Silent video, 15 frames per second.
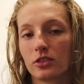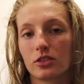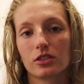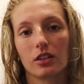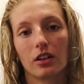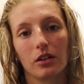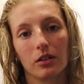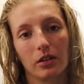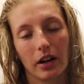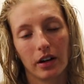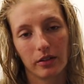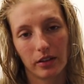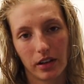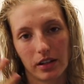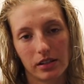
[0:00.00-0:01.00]
So, I
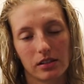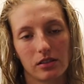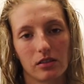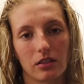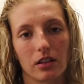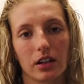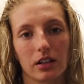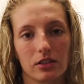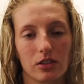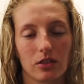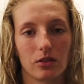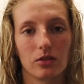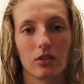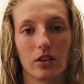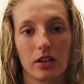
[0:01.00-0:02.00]
realize I look like a
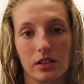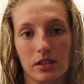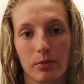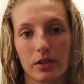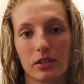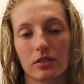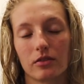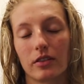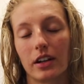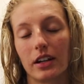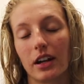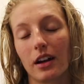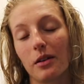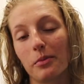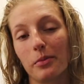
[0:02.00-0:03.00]
total crazy person right
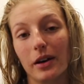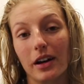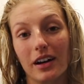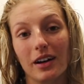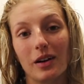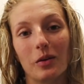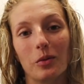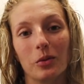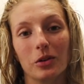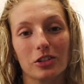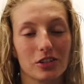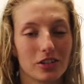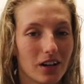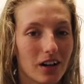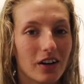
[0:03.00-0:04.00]
now, but we
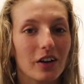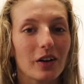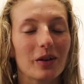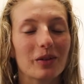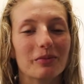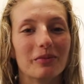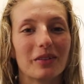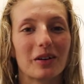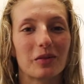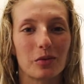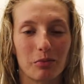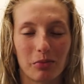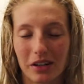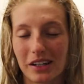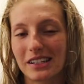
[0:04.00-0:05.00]
just got home.
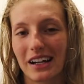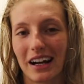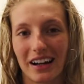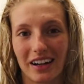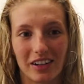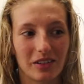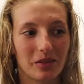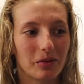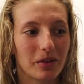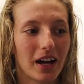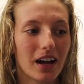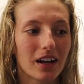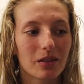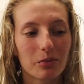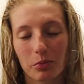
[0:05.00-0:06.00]
We're pretty tired. We
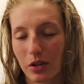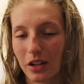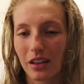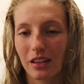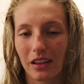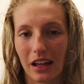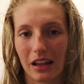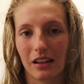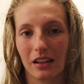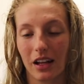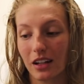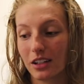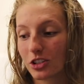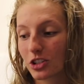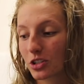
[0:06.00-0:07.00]
had a pretty late
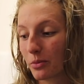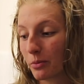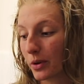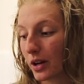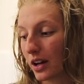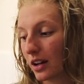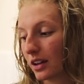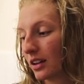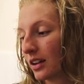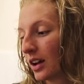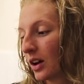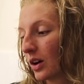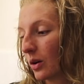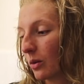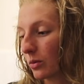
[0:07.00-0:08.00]
lunch, but
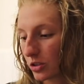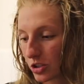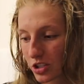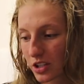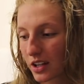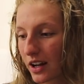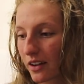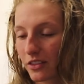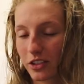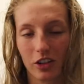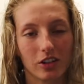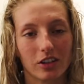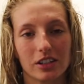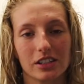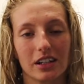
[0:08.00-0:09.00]
we're just gonna have an
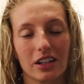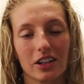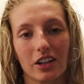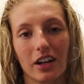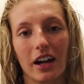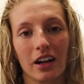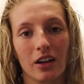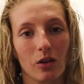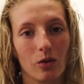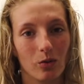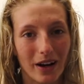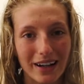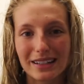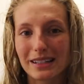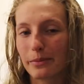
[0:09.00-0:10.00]
early dinner and go
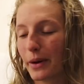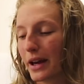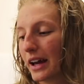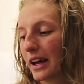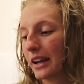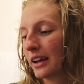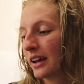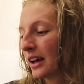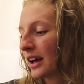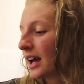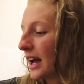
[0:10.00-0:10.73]
right to bed